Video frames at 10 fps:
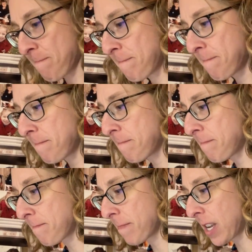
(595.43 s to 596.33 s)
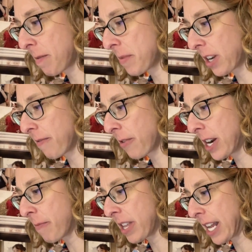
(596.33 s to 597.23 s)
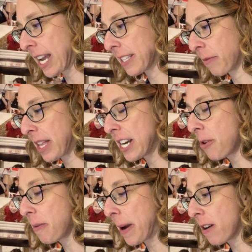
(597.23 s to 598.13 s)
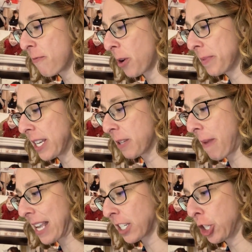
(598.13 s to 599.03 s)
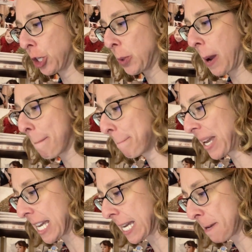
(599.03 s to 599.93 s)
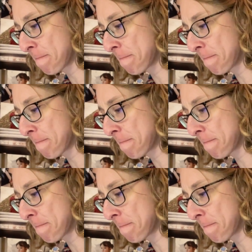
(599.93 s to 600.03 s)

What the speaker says: I'm looking for anywhere that has it. Well, I know the parent form says mask 2P.